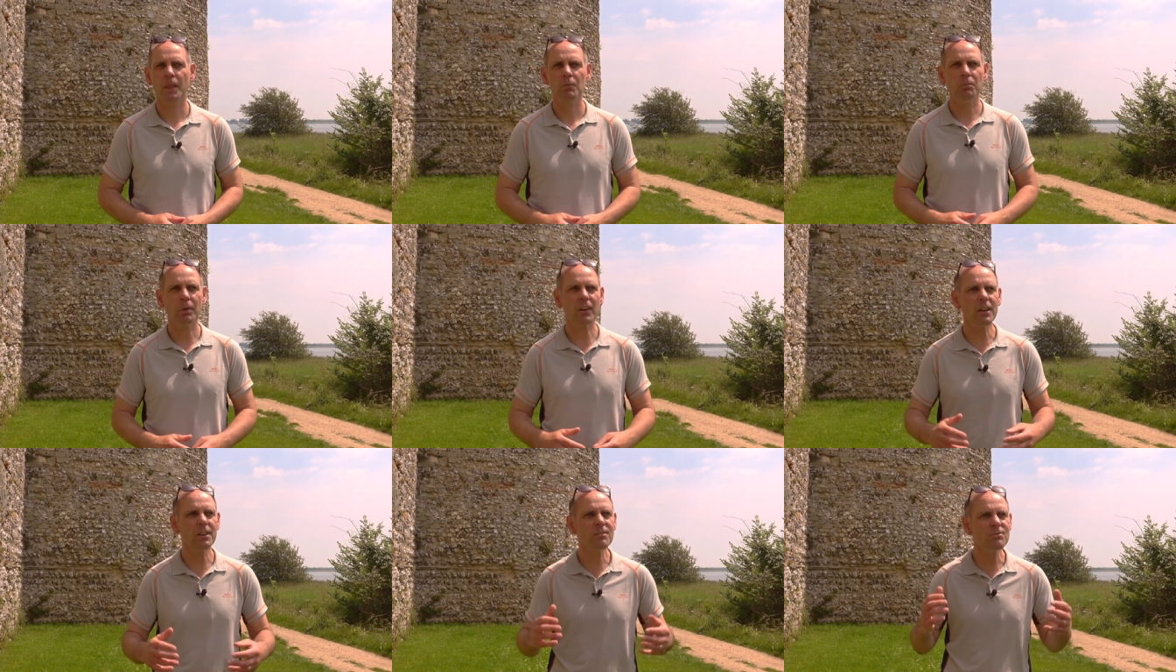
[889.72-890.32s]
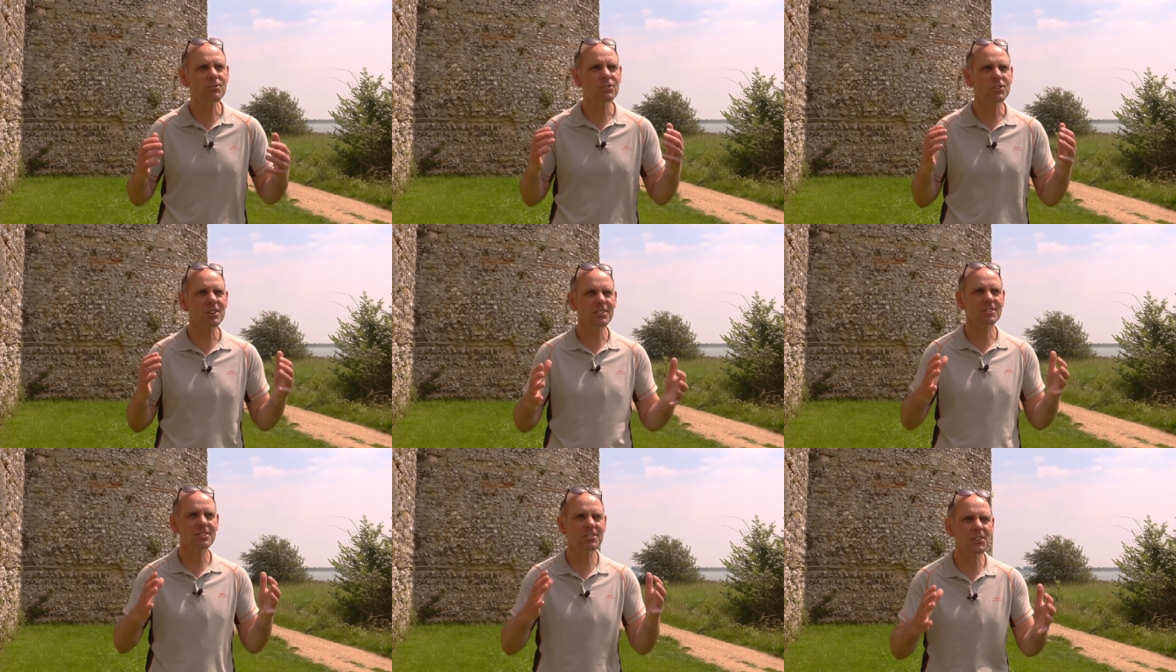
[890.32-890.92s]
But I am
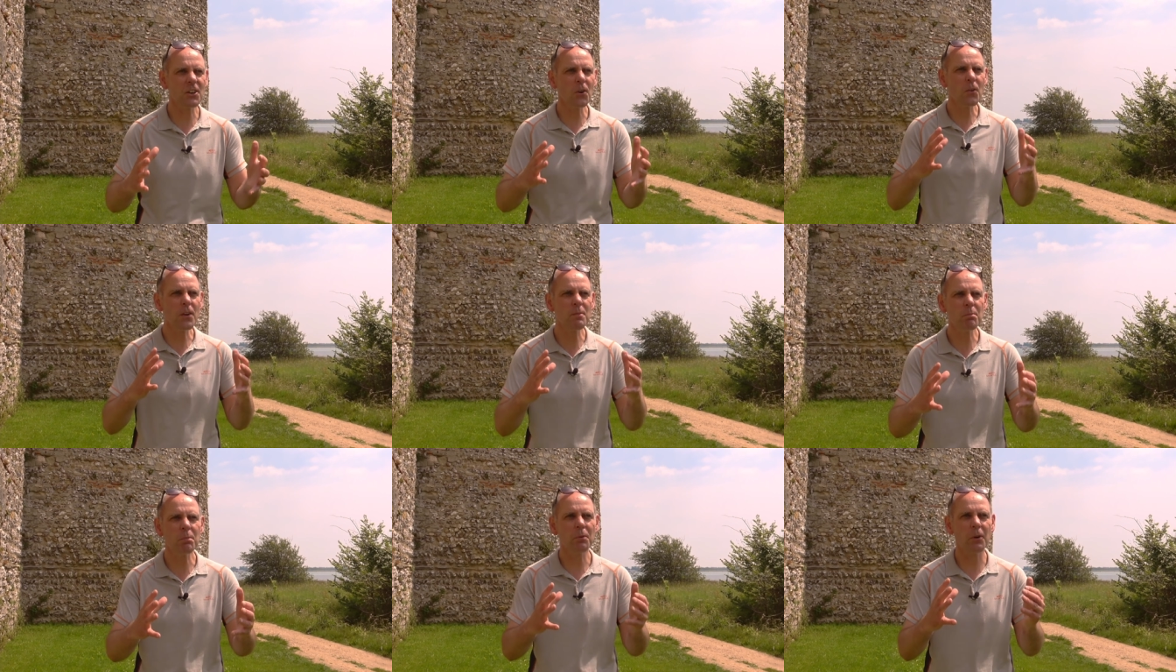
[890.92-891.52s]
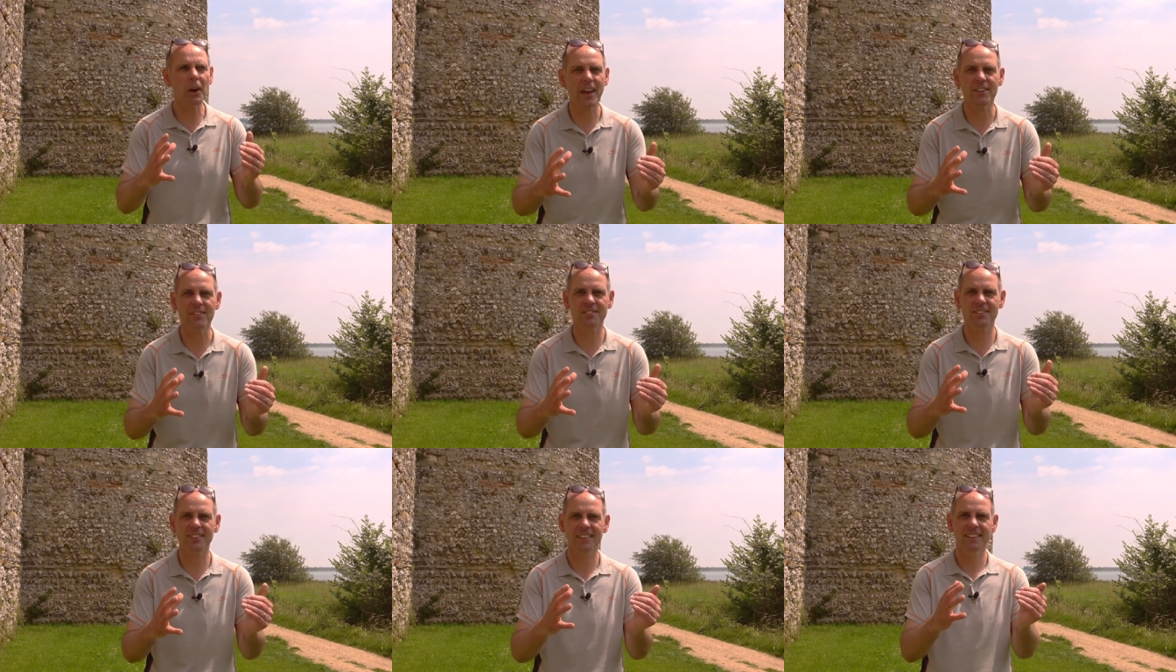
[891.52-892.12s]
just so
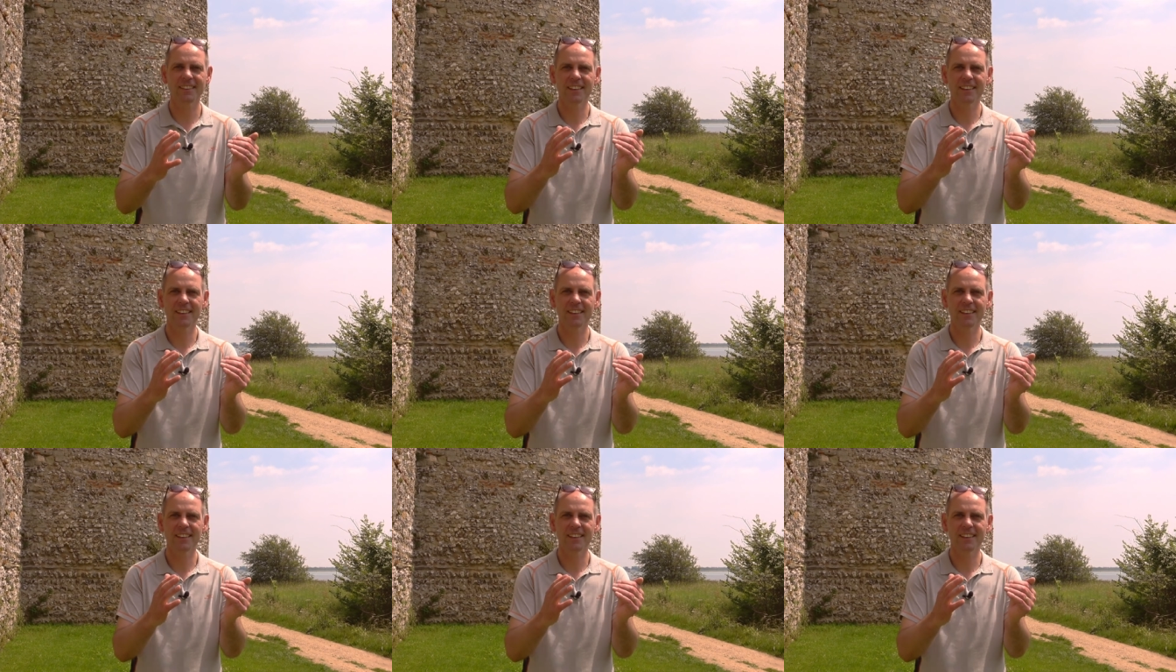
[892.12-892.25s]
impressed